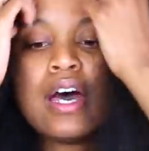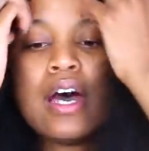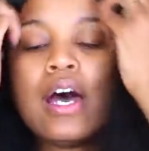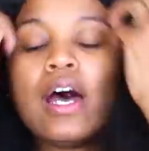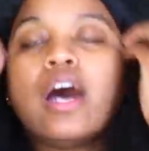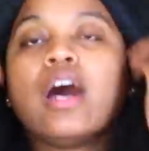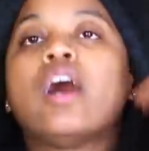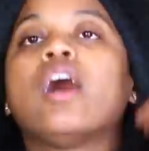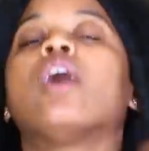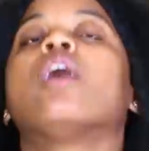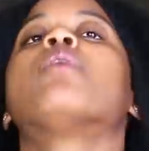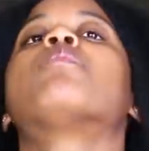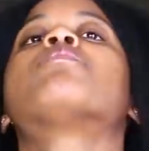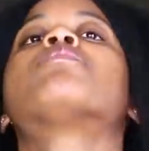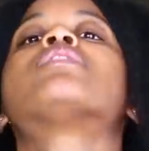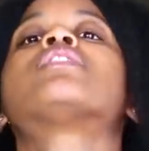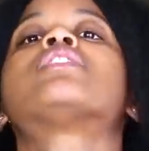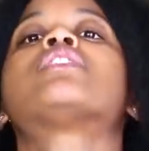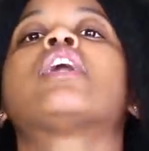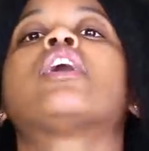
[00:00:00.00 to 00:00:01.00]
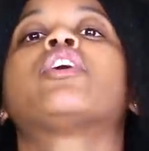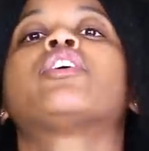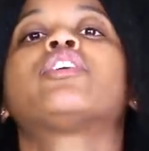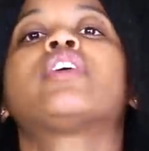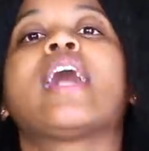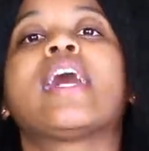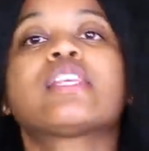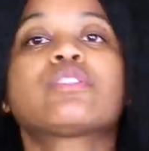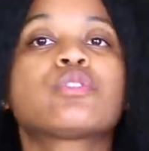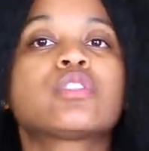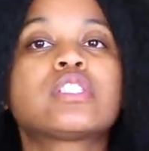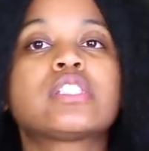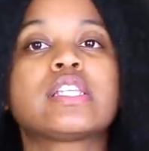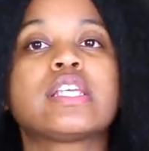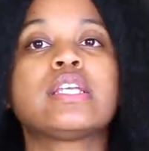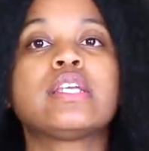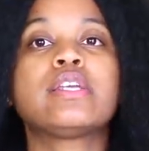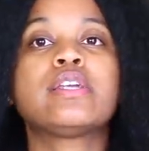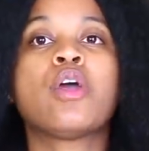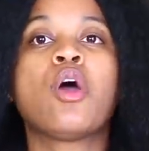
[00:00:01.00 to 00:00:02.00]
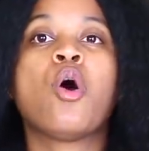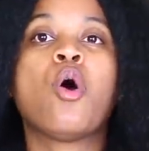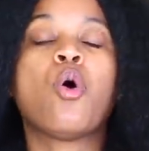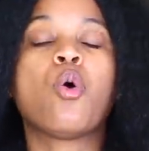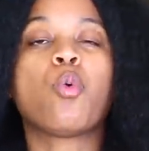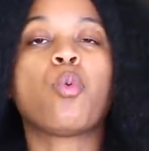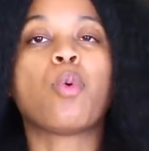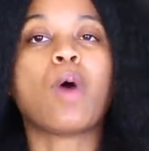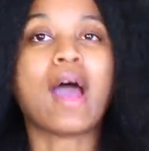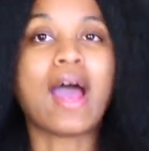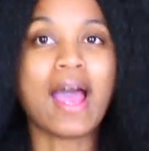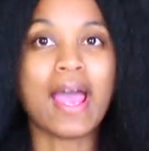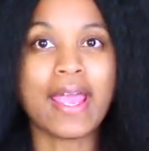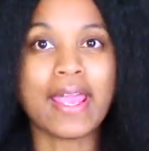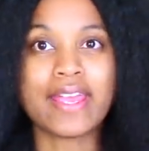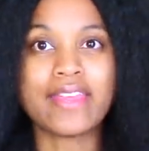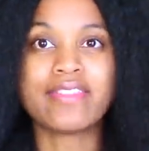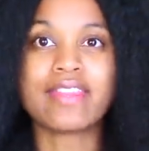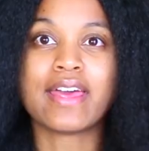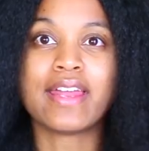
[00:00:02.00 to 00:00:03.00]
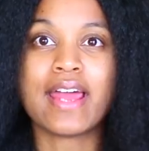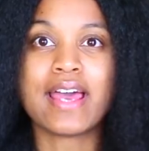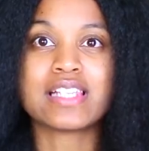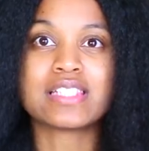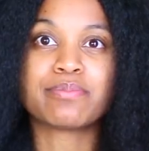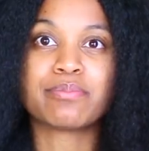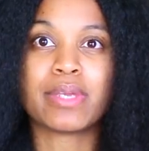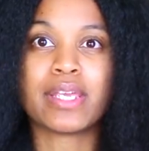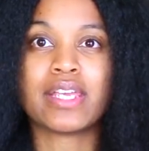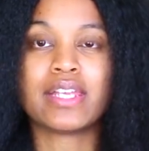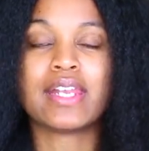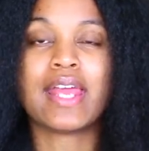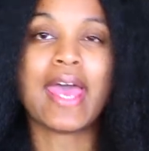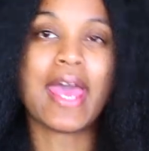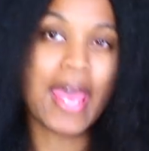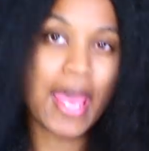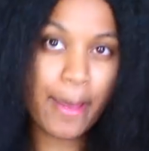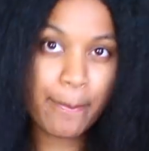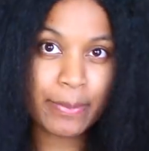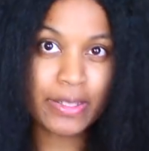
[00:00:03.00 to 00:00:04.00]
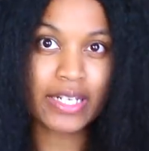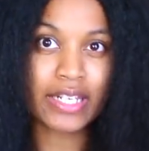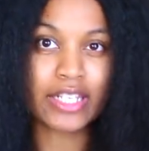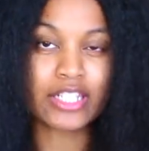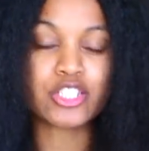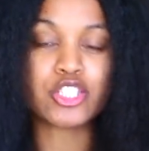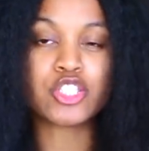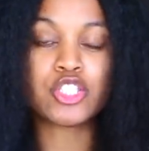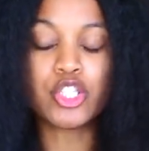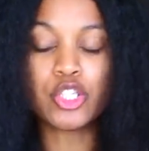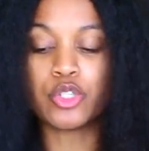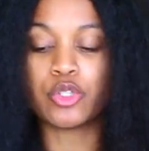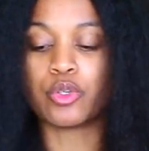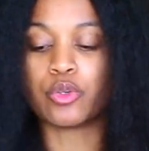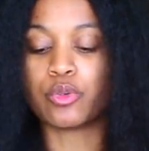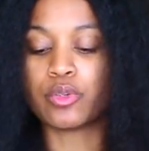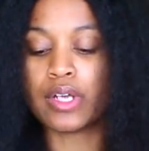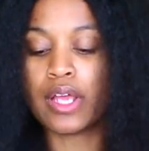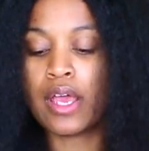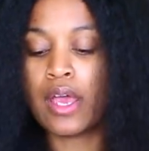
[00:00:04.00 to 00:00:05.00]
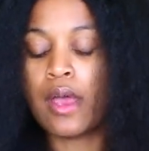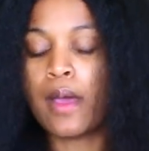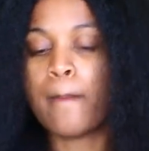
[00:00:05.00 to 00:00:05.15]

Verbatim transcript: Um, so you guys will see why that has been happening soon.